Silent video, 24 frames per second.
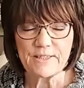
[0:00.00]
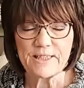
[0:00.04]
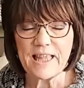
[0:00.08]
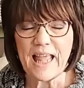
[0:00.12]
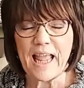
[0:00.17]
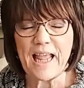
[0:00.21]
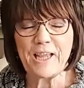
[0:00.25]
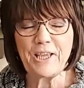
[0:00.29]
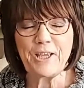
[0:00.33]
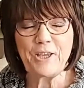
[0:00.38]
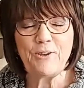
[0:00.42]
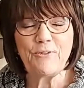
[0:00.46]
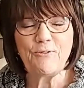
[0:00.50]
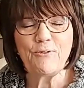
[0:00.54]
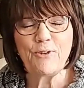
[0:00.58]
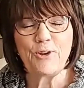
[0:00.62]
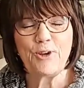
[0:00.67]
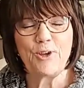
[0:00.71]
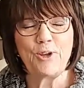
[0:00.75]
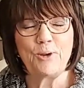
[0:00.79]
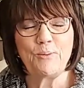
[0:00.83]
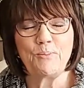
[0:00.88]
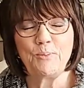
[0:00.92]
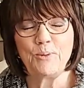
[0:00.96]
Thank you for
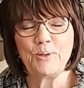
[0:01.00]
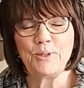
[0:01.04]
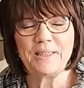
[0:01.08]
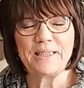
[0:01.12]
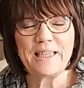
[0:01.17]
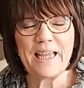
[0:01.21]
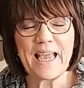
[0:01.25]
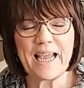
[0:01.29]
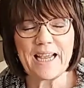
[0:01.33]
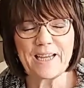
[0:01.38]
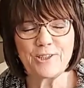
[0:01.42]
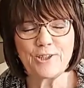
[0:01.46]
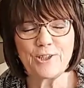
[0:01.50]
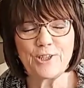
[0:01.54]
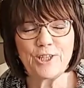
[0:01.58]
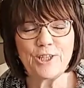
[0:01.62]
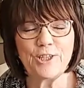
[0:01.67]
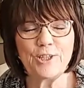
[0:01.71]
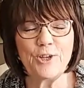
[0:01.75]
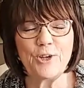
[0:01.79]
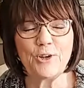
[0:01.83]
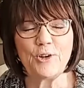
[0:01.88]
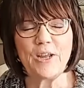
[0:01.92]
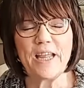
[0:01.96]
your
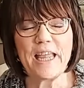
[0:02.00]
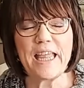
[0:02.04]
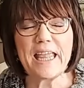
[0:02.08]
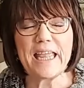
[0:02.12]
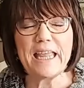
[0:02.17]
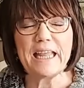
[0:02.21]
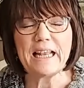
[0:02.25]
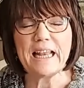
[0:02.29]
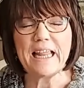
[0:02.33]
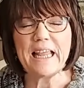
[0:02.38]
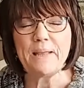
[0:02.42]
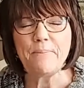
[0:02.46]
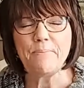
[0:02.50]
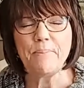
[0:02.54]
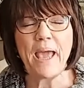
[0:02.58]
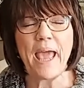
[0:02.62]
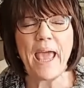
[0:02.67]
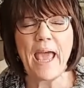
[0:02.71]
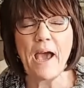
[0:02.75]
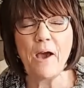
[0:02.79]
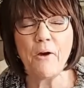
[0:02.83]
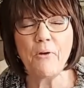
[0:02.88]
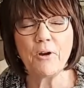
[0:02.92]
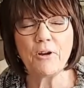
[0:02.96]
protection, your healing
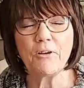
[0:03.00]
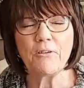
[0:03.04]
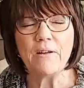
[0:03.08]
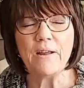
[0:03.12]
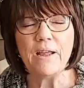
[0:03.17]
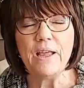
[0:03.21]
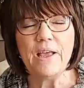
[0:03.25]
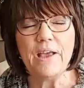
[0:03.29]
power.